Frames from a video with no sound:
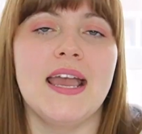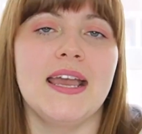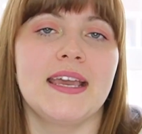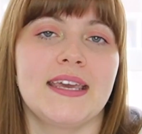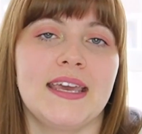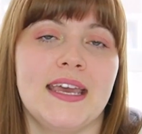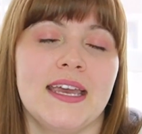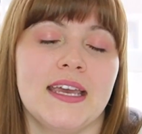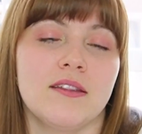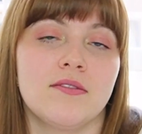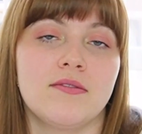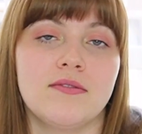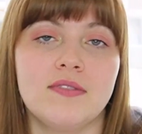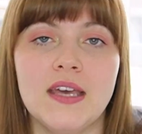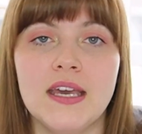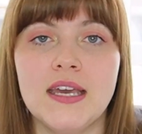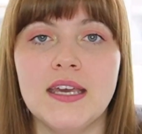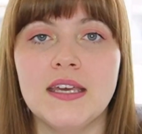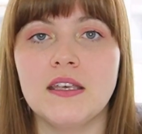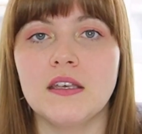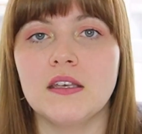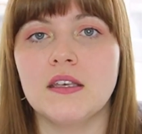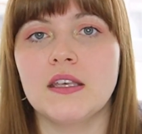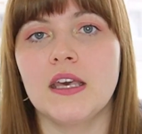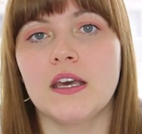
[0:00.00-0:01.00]
It can't
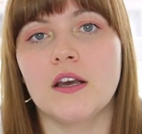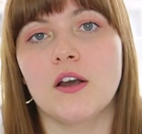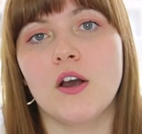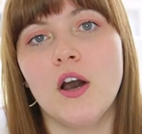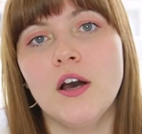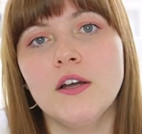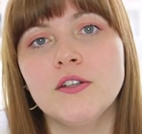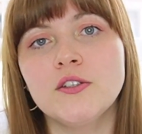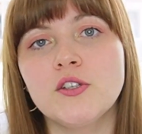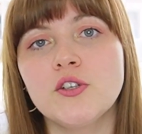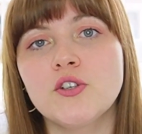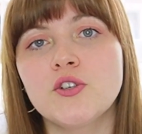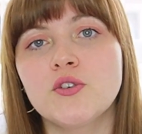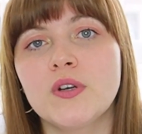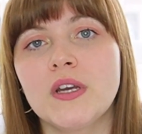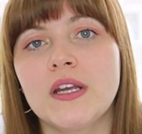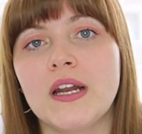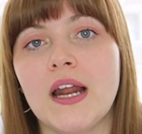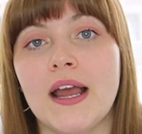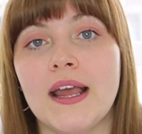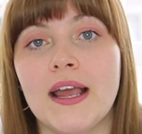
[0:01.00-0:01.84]
think, it can't concentrate.